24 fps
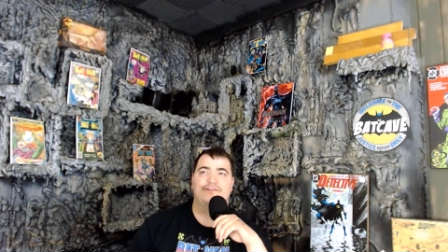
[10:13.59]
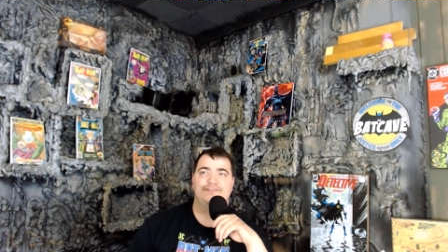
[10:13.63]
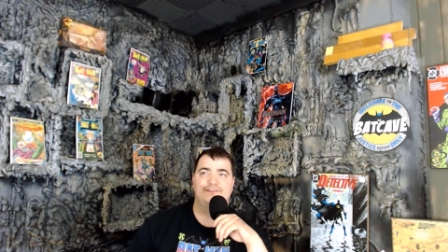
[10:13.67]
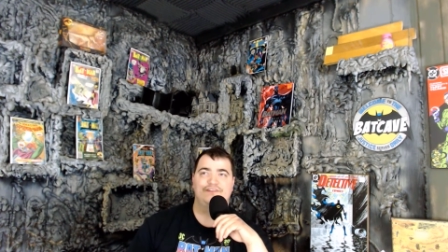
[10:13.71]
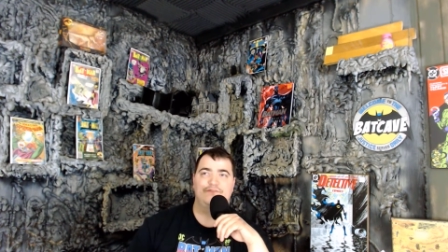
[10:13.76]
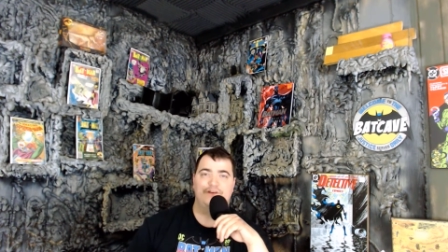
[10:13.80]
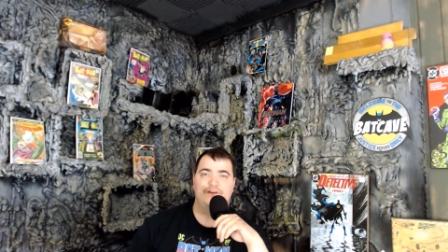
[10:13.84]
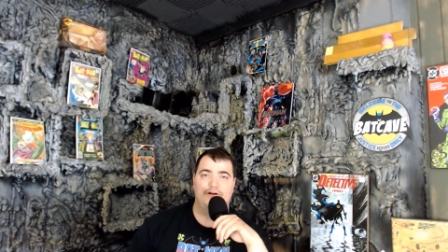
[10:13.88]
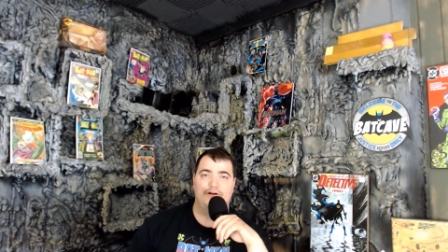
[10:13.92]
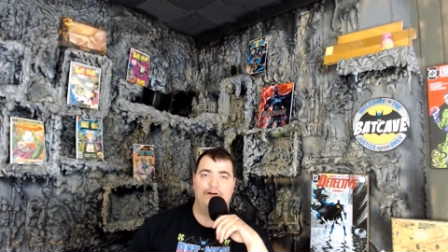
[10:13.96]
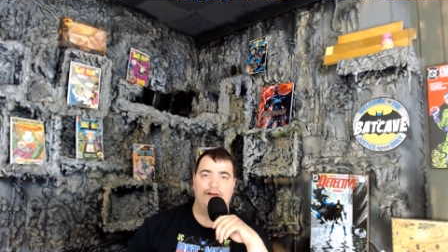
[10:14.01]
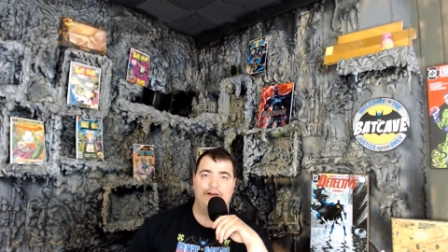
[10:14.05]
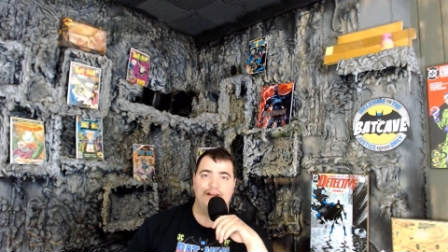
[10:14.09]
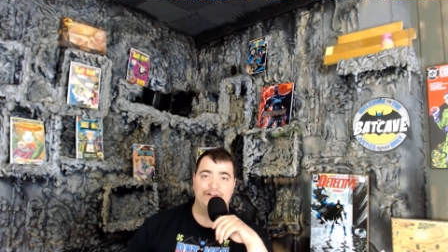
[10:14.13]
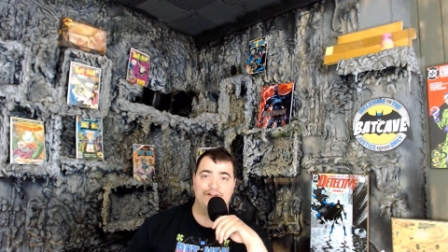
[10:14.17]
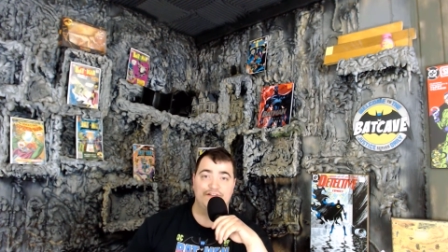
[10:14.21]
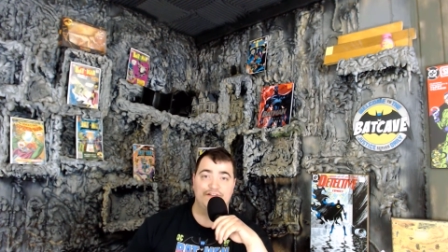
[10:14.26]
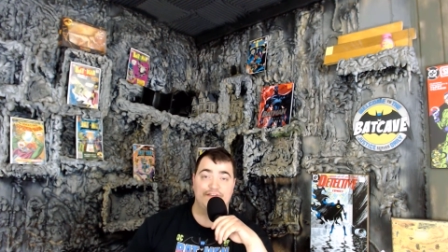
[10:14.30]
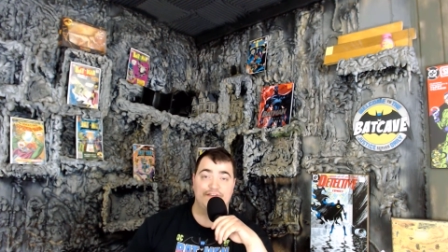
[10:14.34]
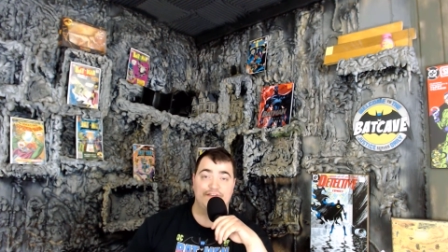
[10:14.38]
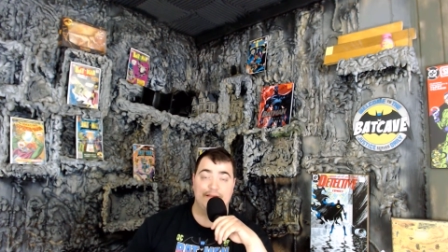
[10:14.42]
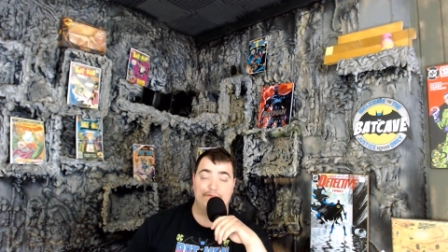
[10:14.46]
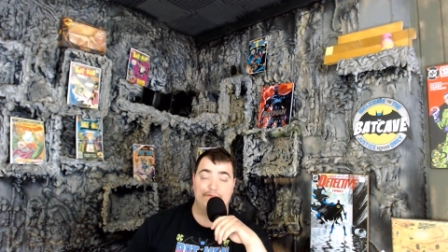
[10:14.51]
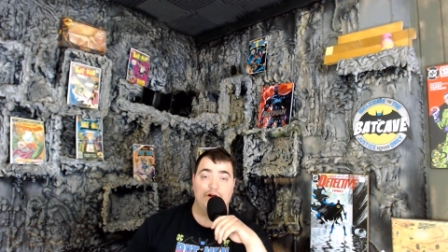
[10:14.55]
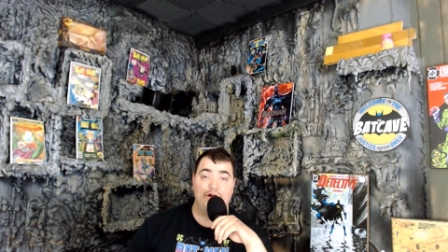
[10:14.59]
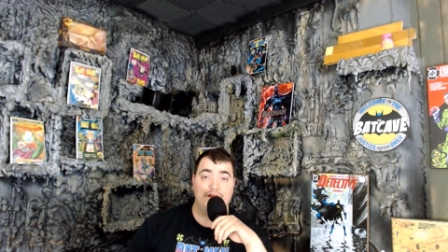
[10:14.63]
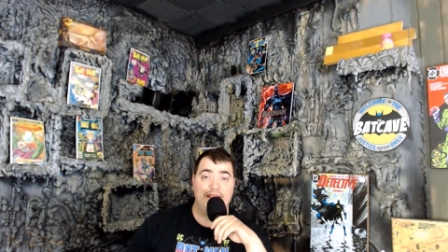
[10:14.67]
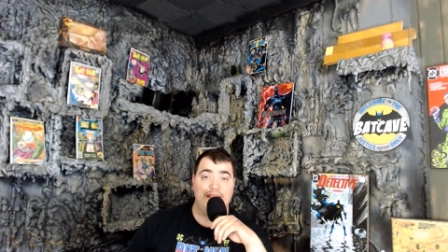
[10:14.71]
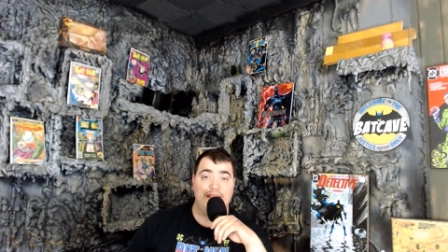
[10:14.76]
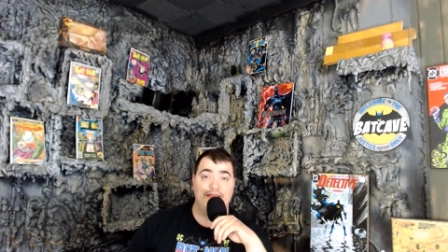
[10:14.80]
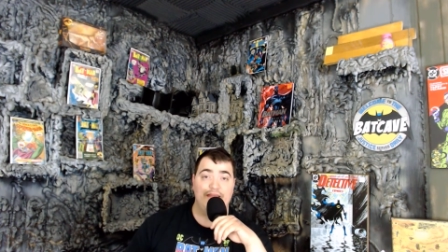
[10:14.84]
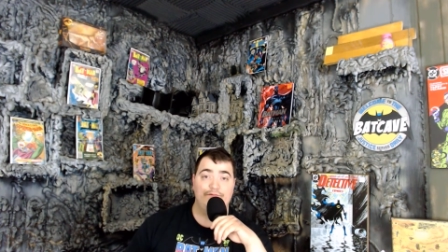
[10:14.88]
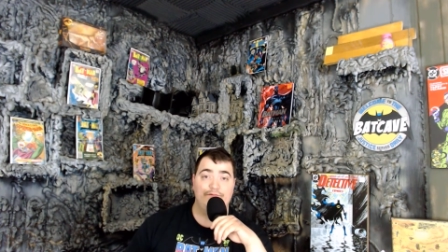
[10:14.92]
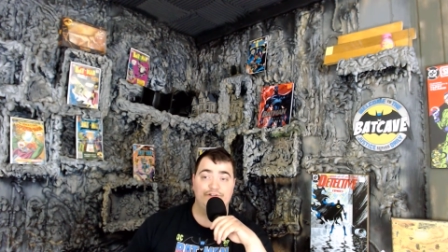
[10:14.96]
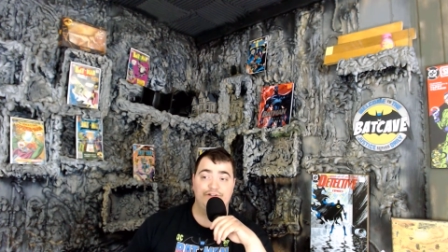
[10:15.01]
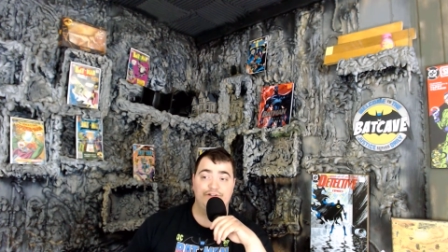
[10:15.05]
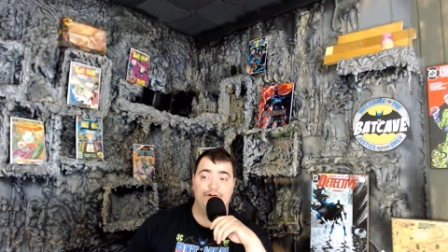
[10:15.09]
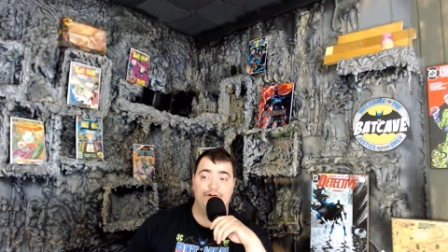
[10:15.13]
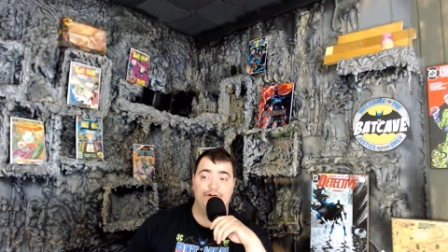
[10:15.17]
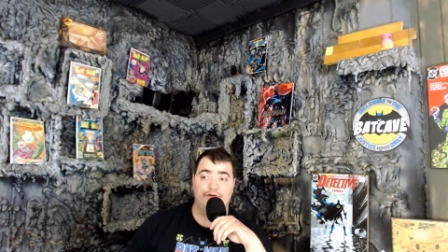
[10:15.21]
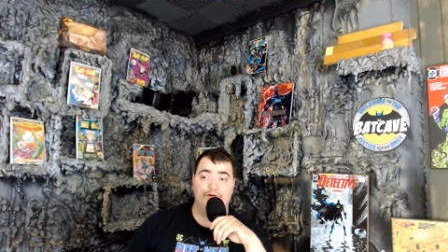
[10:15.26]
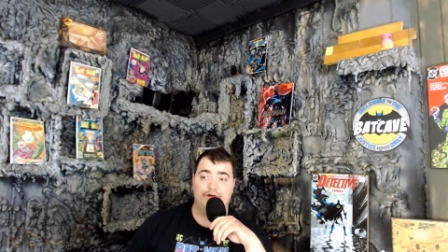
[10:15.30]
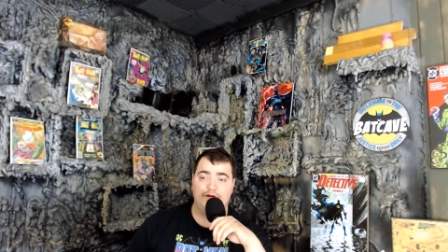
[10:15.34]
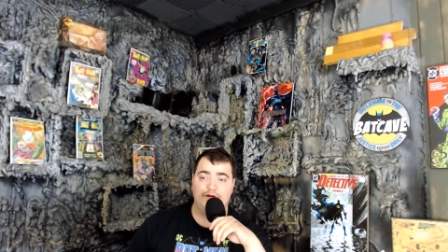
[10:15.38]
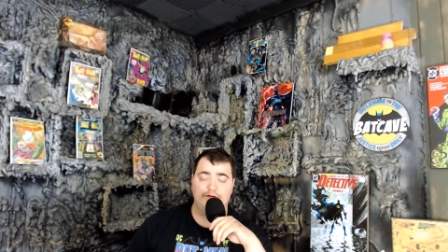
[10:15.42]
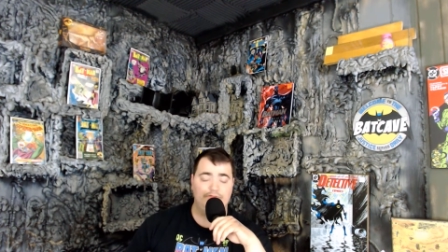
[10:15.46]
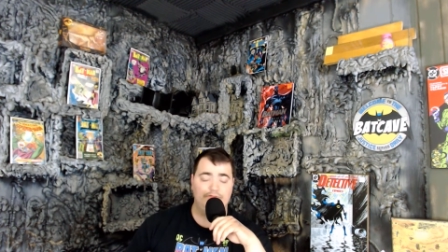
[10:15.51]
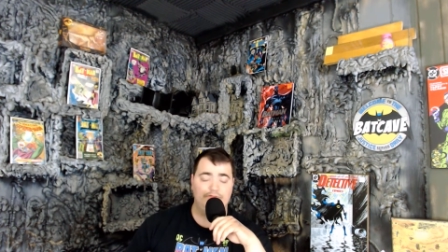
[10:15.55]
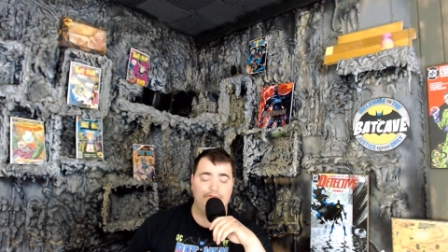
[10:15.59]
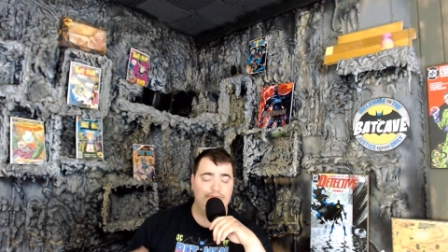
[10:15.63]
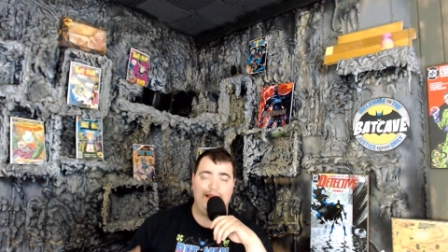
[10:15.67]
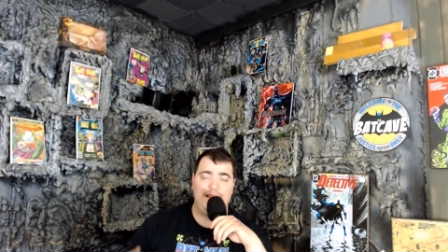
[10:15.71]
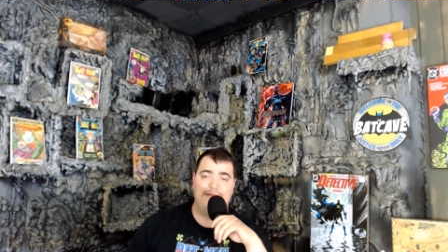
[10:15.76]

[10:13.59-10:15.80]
Some iterations, like Mark Hamill's Joker,